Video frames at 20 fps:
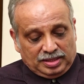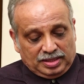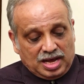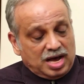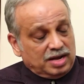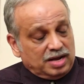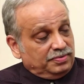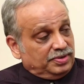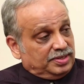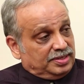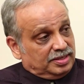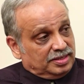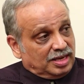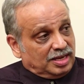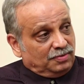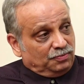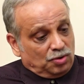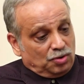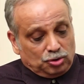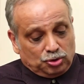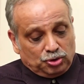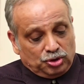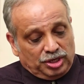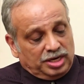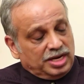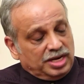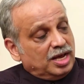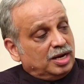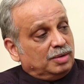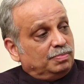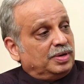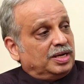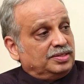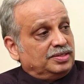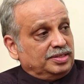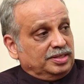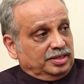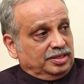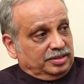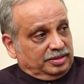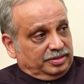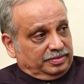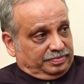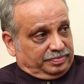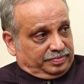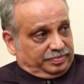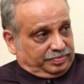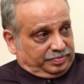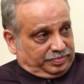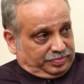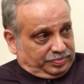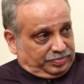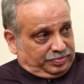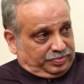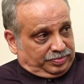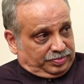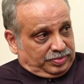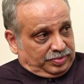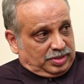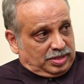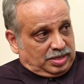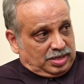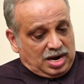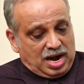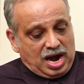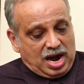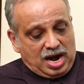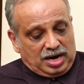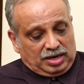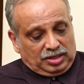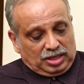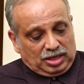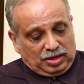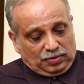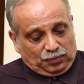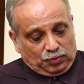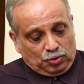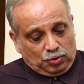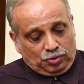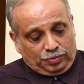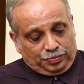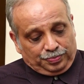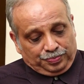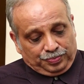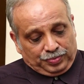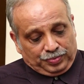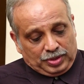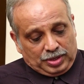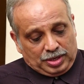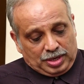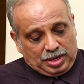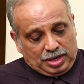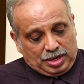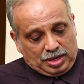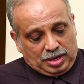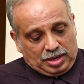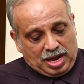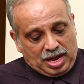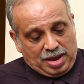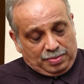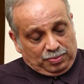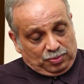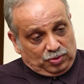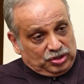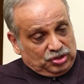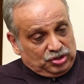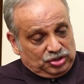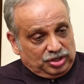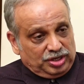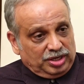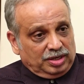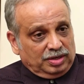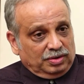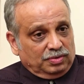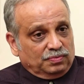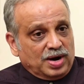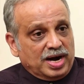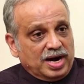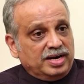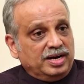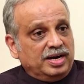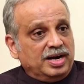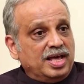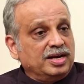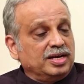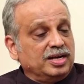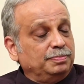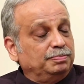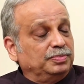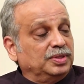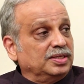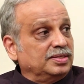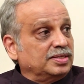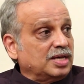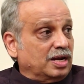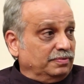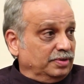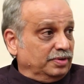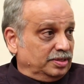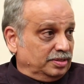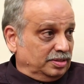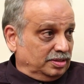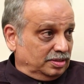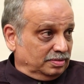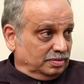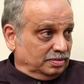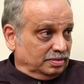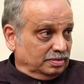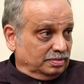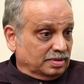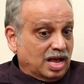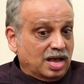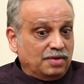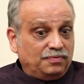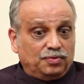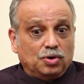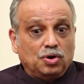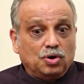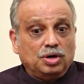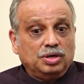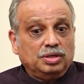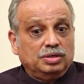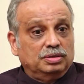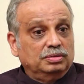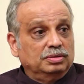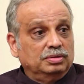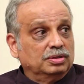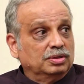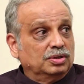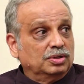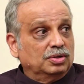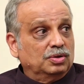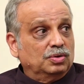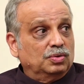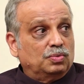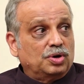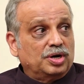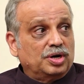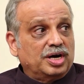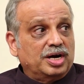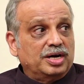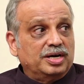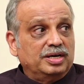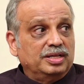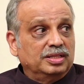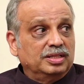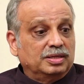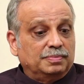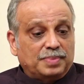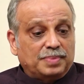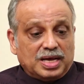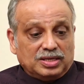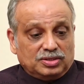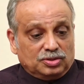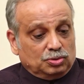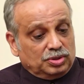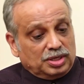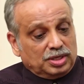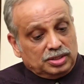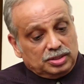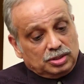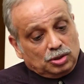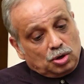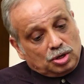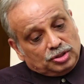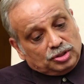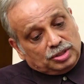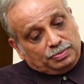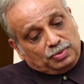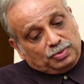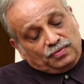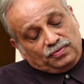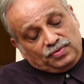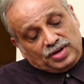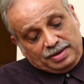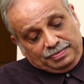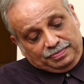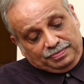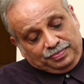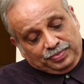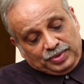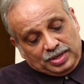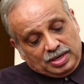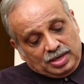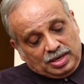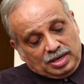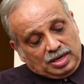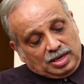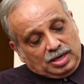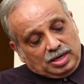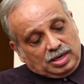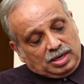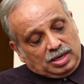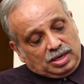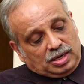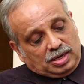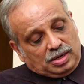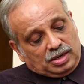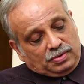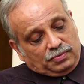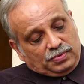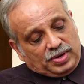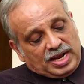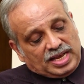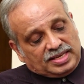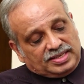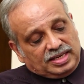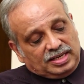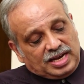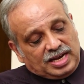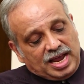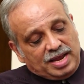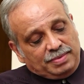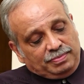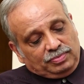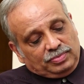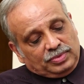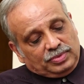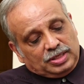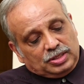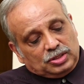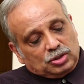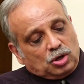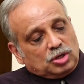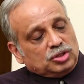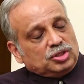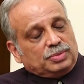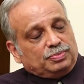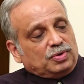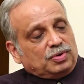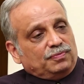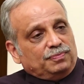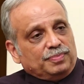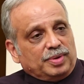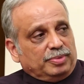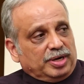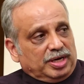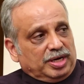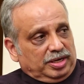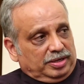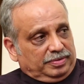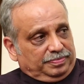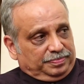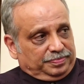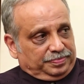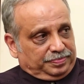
The harvest is unfortunately unpleasant. Mm-hmm. And therefore, I am questioning, why did I reap this harvest? I have forgotten what I did in the past. So, there is a concept of time. When I say time, there is a concept of memory.